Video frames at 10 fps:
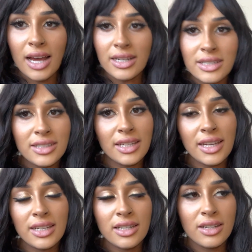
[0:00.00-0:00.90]
I just
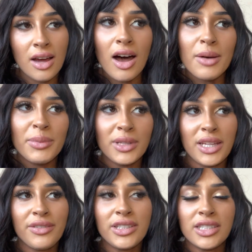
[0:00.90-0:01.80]
cannot
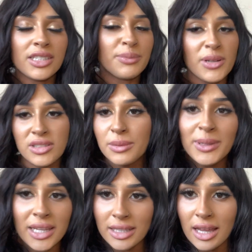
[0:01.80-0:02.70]
believe he's exposing
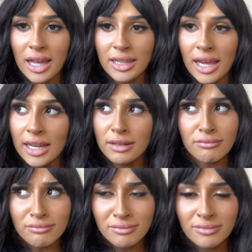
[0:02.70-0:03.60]
me like that. Like,
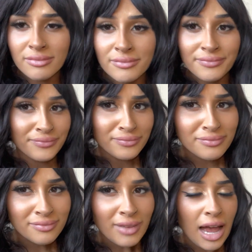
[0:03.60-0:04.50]

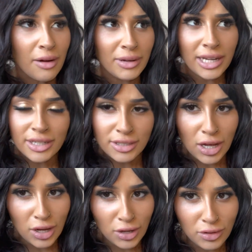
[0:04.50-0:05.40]
how would he
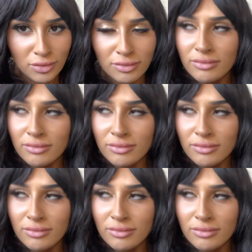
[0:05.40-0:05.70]
know?